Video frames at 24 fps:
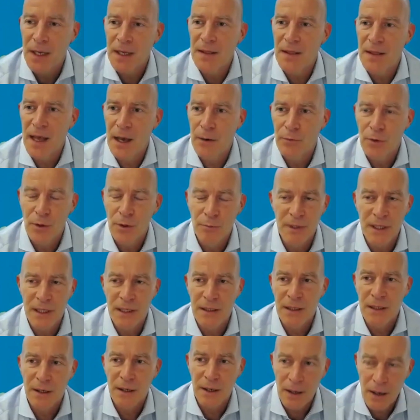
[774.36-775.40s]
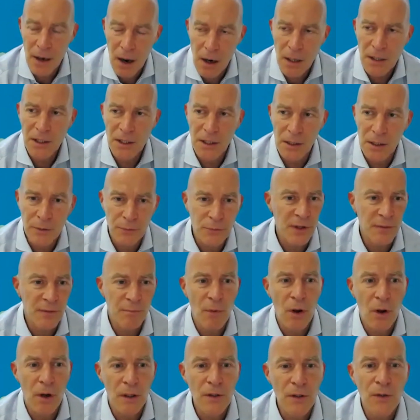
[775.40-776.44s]
And that will be largely with
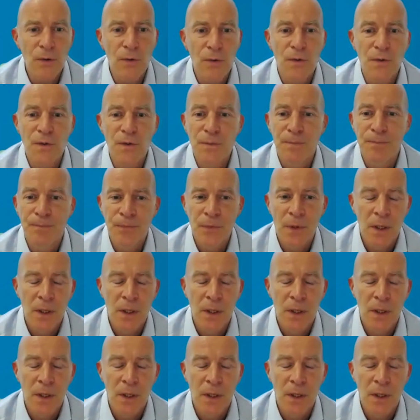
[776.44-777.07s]
molecules.